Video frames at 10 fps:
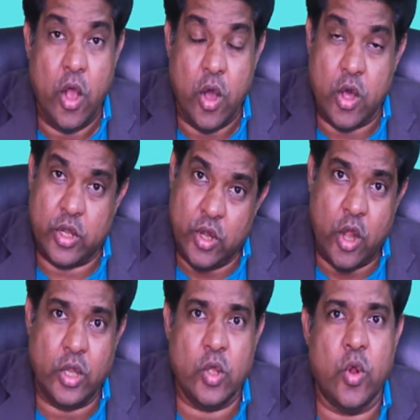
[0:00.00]
or
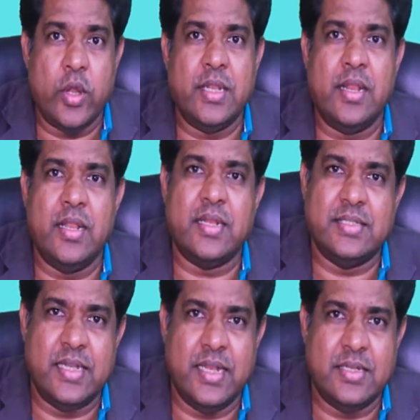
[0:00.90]
not ordinarily
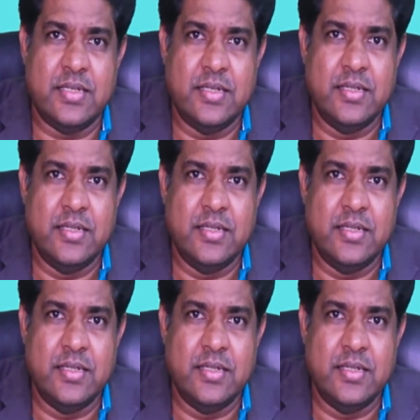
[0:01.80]
resident,